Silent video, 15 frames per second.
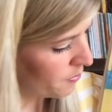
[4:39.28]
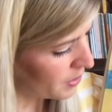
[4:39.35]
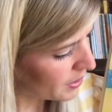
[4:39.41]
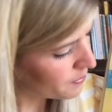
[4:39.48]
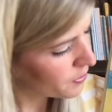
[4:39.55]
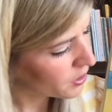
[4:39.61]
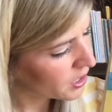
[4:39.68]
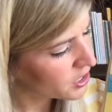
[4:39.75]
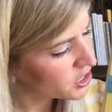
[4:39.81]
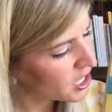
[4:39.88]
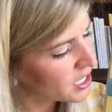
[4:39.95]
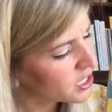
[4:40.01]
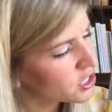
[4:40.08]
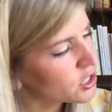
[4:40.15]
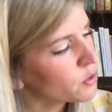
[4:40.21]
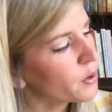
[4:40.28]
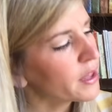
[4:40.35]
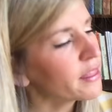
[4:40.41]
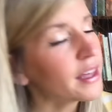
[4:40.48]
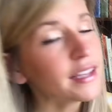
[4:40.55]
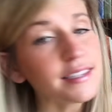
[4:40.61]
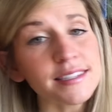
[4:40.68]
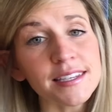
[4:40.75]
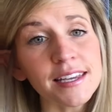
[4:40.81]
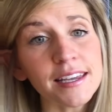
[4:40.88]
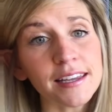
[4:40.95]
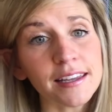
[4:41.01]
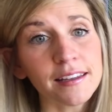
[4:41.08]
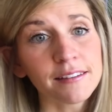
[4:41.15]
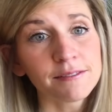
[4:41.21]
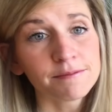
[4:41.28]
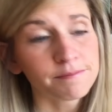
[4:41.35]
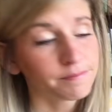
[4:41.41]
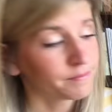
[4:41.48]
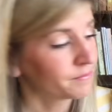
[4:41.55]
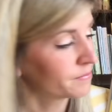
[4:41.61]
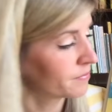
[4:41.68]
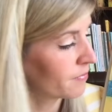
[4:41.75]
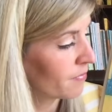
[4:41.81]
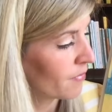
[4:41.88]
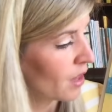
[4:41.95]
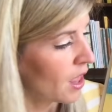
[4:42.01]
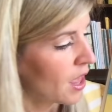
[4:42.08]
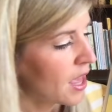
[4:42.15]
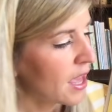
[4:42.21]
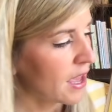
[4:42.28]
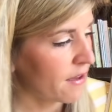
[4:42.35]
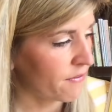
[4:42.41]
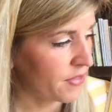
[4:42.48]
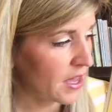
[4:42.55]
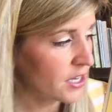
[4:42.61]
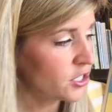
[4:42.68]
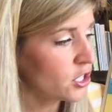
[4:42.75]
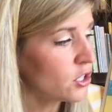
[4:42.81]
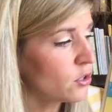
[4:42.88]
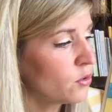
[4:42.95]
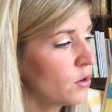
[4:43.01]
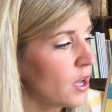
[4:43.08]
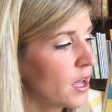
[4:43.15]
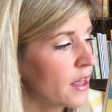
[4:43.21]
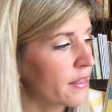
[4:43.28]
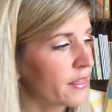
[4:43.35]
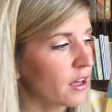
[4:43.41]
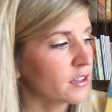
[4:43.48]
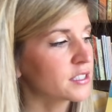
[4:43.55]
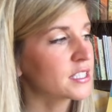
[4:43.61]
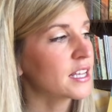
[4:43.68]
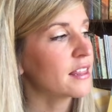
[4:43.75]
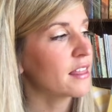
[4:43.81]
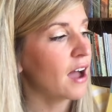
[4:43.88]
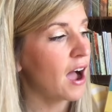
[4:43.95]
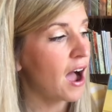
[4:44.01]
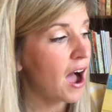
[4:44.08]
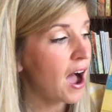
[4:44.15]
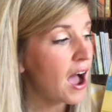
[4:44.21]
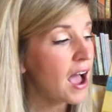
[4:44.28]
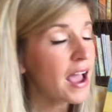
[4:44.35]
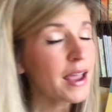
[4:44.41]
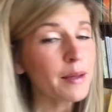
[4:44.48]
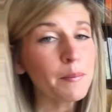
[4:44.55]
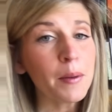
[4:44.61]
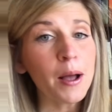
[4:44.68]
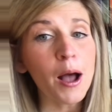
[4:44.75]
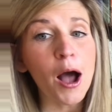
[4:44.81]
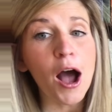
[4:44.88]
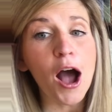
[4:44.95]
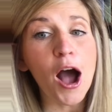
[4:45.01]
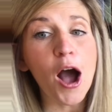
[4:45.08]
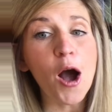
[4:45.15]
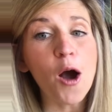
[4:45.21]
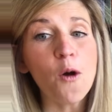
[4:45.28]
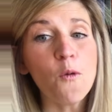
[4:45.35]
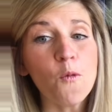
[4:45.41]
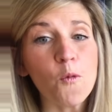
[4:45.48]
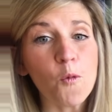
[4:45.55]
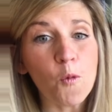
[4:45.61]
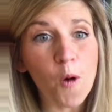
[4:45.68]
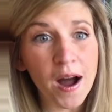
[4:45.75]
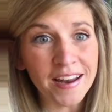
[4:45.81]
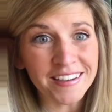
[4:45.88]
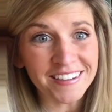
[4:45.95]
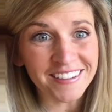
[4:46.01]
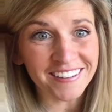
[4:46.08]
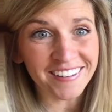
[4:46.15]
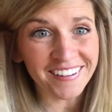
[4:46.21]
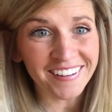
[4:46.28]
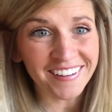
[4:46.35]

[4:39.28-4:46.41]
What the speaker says: people can change the way they see. If they do, they'll see that I'm a wonder.